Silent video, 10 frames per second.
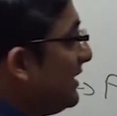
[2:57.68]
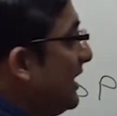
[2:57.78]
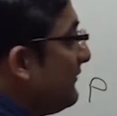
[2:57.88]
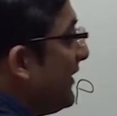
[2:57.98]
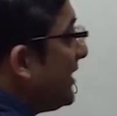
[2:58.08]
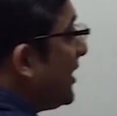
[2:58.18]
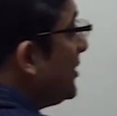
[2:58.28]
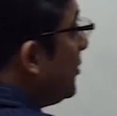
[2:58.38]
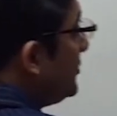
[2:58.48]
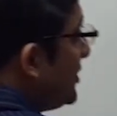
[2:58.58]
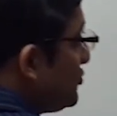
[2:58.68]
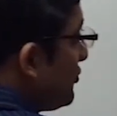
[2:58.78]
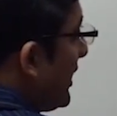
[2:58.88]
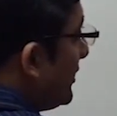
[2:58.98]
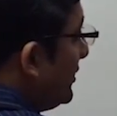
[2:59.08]
if I cut out this
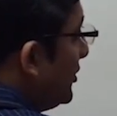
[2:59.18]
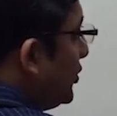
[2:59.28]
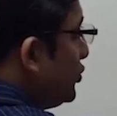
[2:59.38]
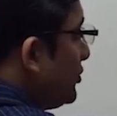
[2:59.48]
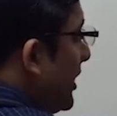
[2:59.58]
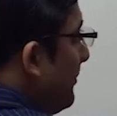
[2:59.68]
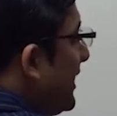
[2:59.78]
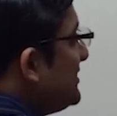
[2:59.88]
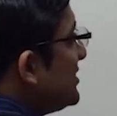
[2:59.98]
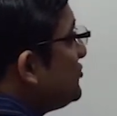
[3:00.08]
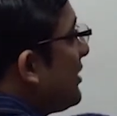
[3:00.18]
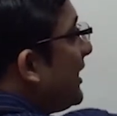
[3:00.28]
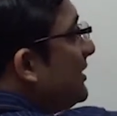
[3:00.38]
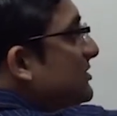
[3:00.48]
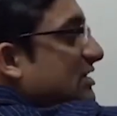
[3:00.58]
triangle, should I place this
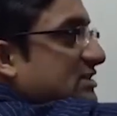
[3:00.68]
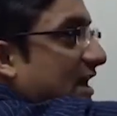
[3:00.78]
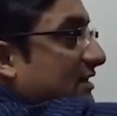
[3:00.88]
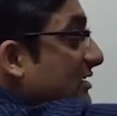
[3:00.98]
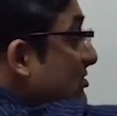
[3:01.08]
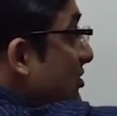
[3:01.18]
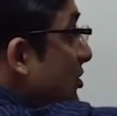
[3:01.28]
triangle just like this?